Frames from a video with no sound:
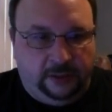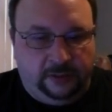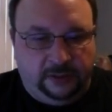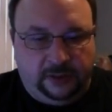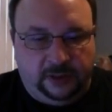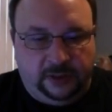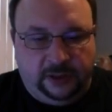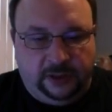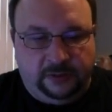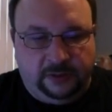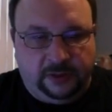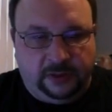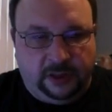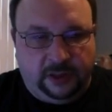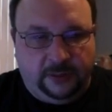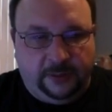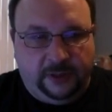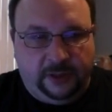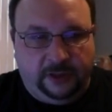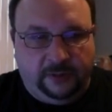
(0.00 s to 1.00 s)
So this one's
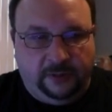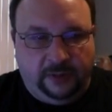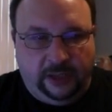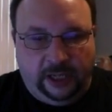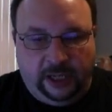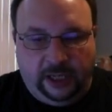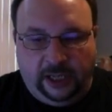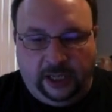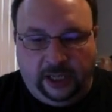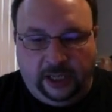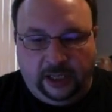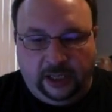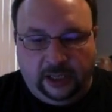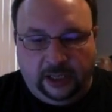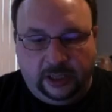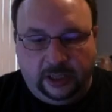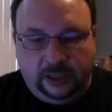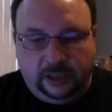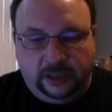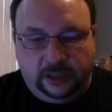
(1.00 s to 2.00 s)
going to be array
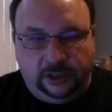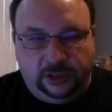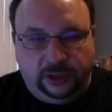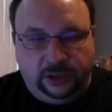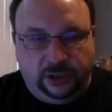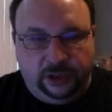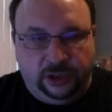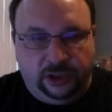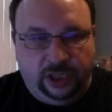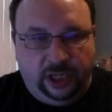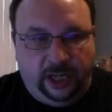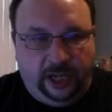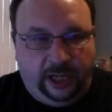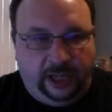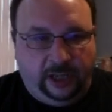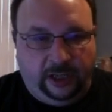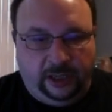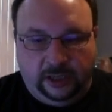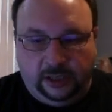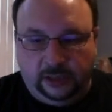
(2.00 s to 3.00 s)

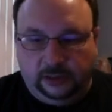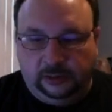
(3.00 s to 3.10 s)
j.